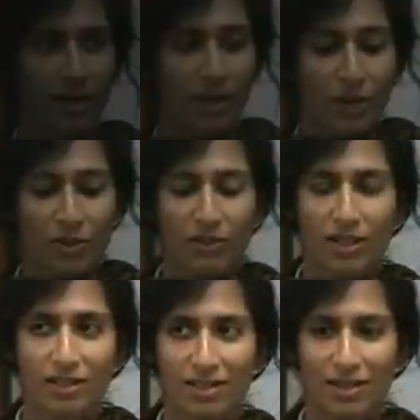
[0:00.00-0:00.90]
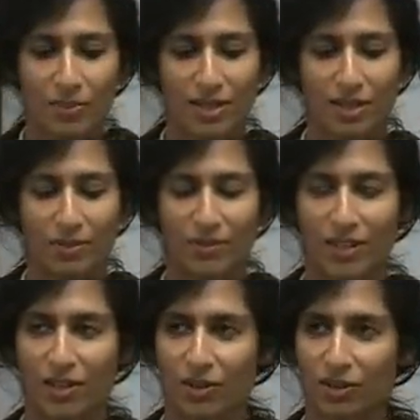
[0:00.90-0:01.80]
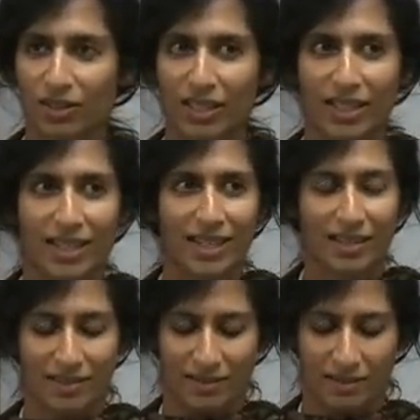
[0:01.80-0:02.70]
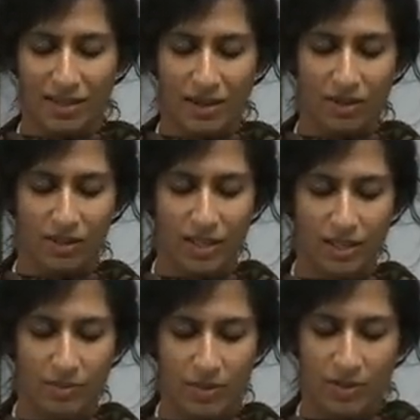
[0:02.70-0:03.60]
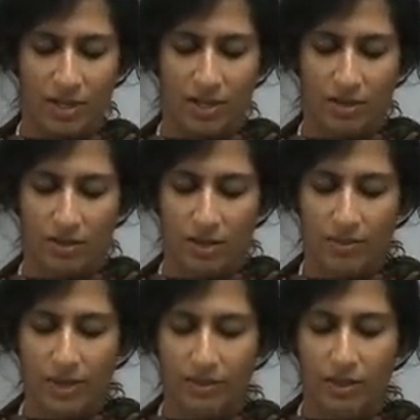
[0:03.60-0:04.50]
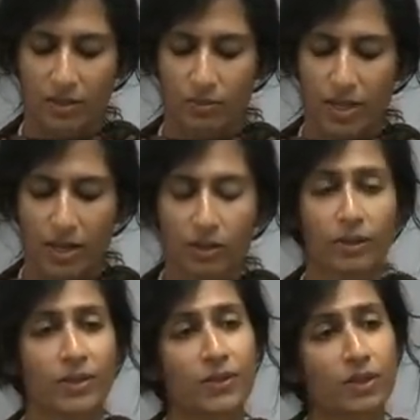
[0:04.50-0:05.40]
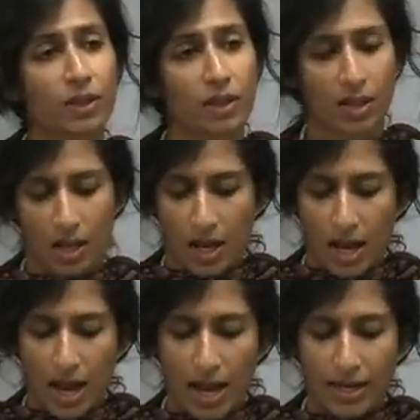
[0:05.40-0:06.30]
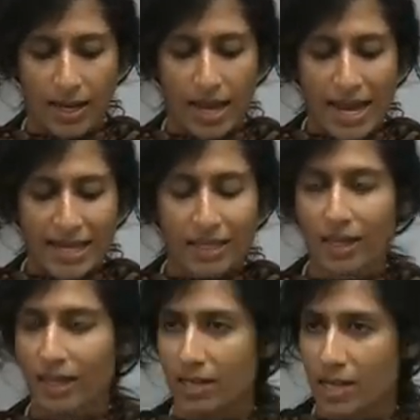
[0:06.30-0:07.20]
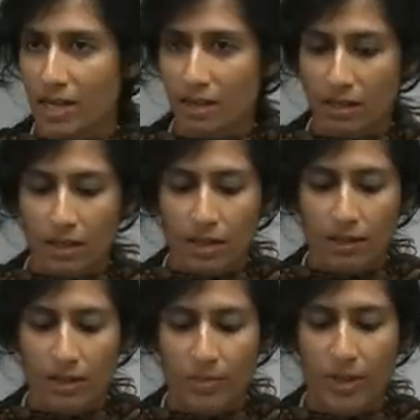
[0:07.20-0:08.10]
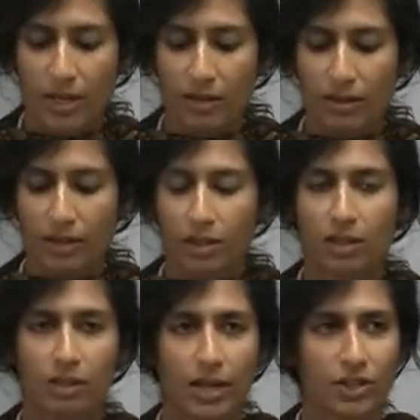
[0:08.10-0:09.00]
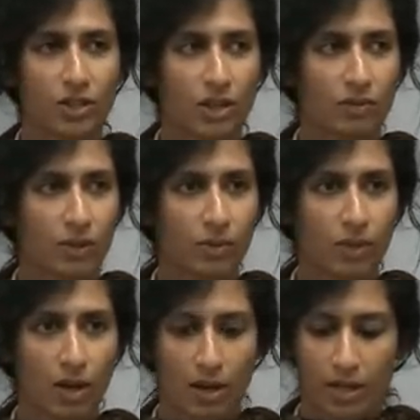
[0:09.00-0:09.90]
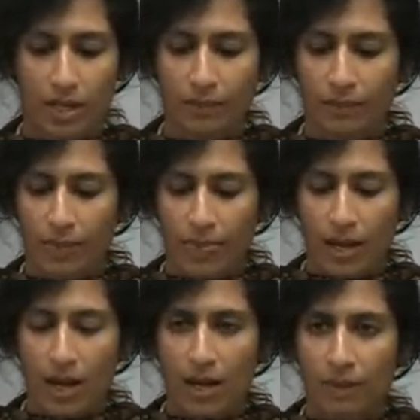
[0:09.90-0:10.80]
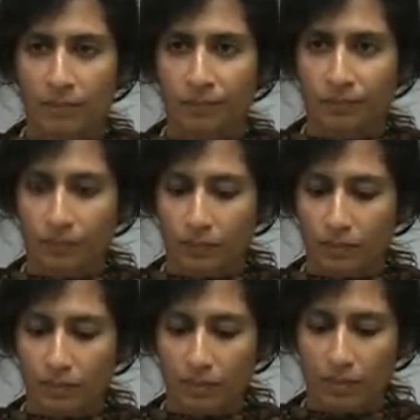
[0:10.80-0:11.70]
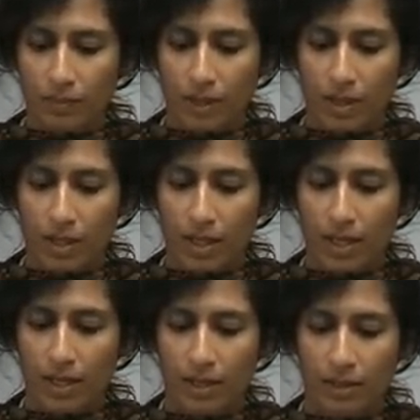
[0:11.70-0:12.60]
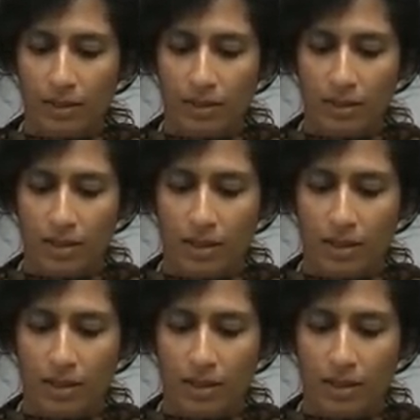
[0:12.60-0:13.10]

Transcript: Okay, so let's see what some of the early the early community thought about this. We are going to look at eight hadith that appear in the collection of Al-Bukhari. Um, and